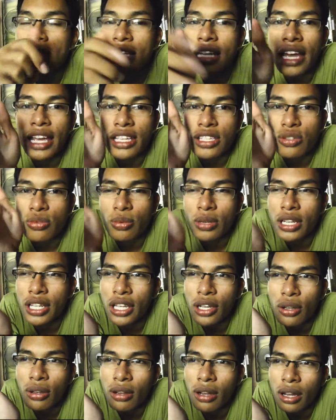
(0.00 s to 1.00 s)
like it's
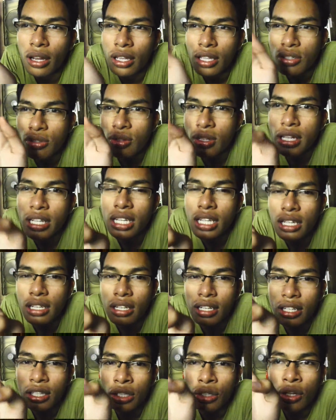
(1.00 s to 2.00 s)
really uh, it's really
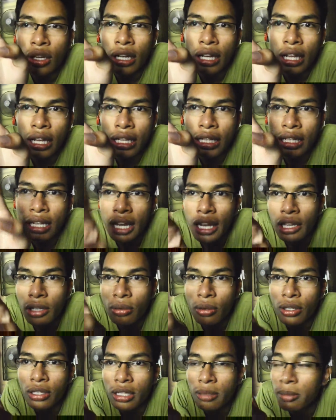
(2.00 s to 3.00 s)
not like uh, in a high
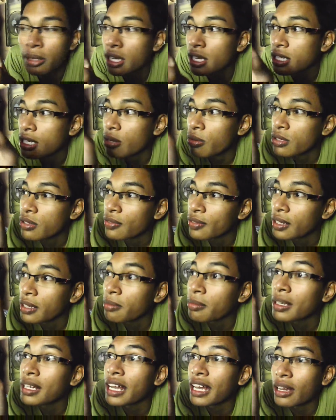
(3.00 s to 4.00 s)
quality because i was
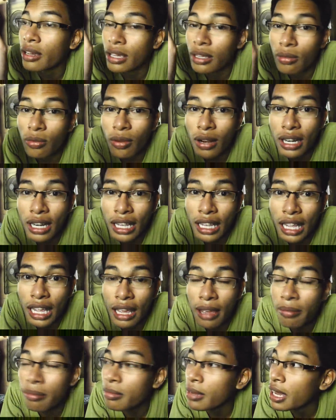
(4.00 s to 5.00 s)
filming like in 1
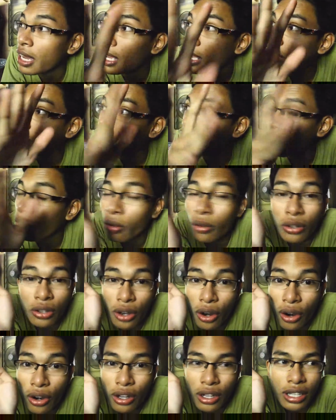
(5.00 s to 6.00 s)
a.m and all
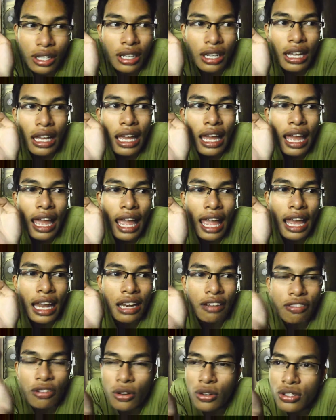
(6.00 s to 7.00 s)
dark and
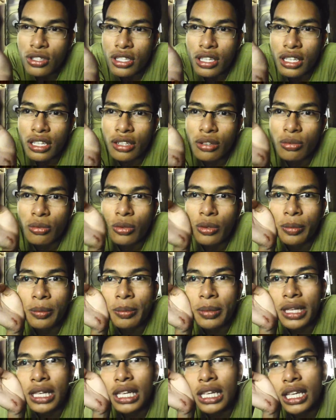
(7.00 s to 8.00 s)
of course it would
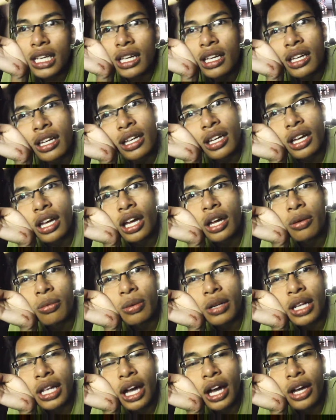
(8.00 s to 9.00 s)
be a
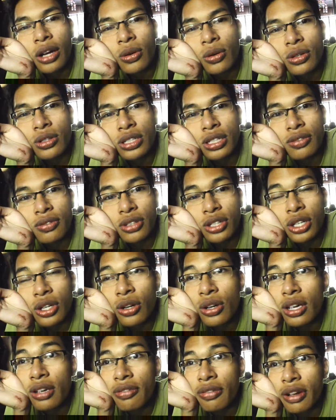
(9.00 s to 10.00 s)
really high quality video
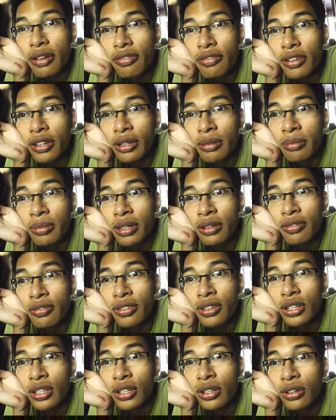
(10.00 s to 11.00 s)
if i filmed the
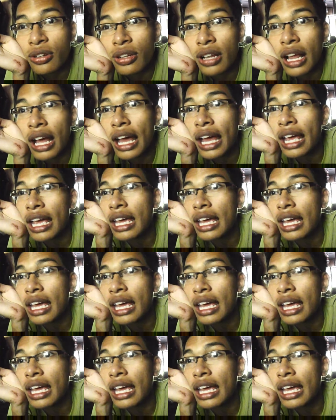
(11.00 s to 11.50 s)
video like